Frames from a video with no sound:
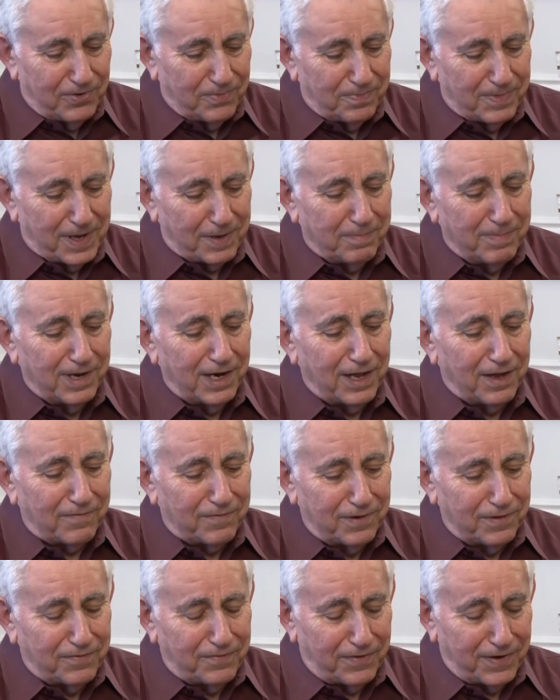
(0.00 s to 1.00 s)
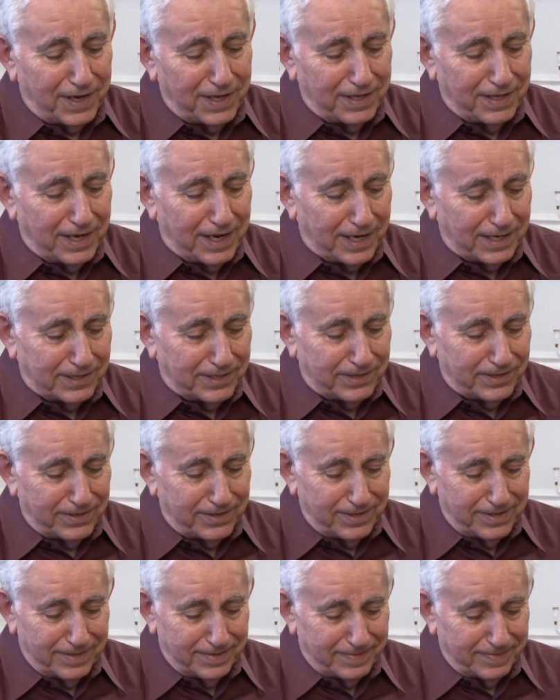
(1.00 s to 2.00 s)
you, my beloved friend
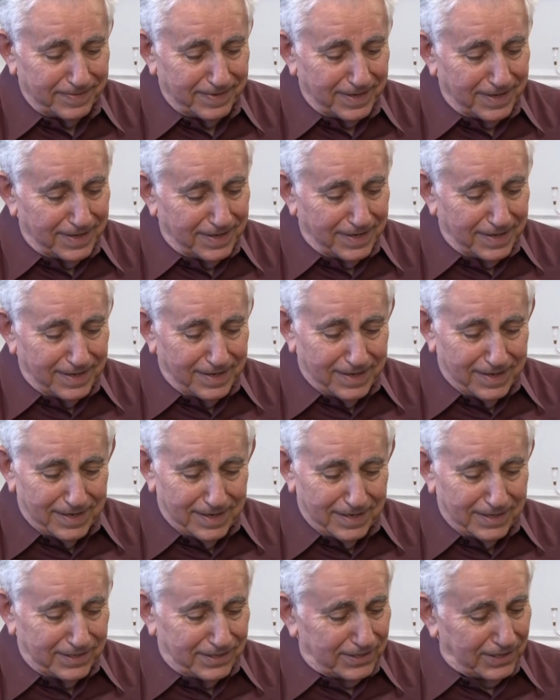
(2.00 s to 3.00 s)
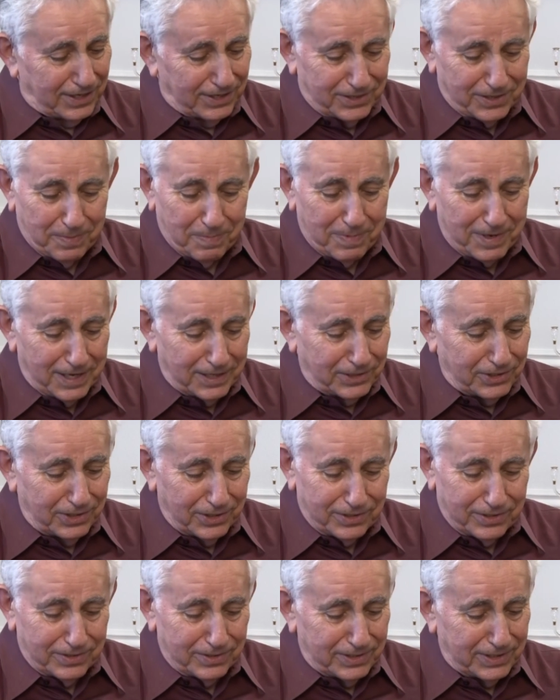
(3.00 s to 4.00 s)
Elton. It's such a pleasure
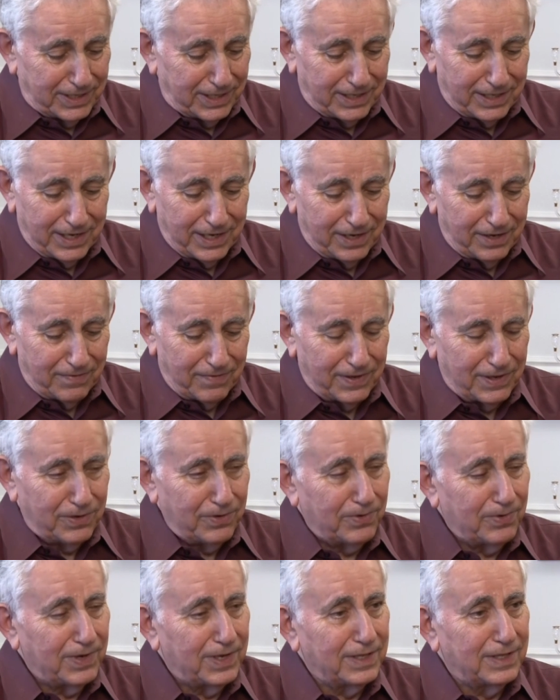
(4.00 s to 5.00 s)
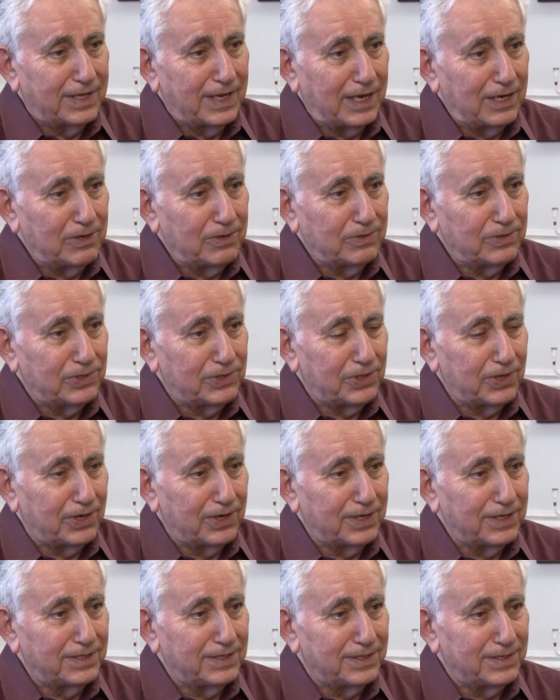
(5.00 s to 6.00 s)
to sit here with you and tell you
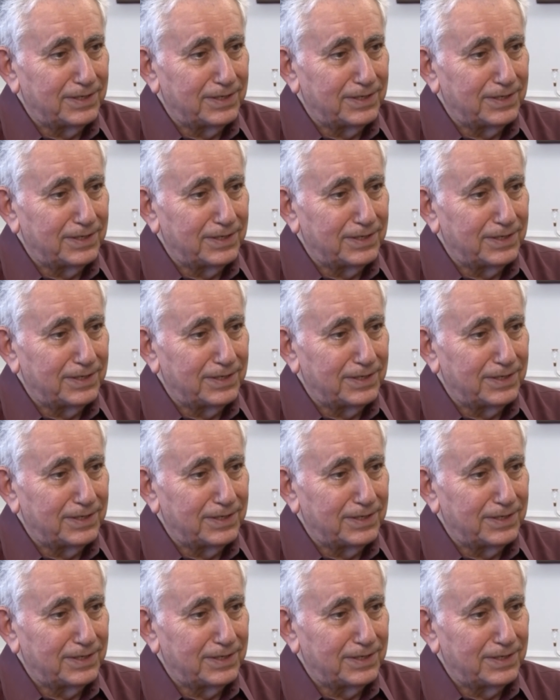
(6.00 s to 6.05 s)
stories.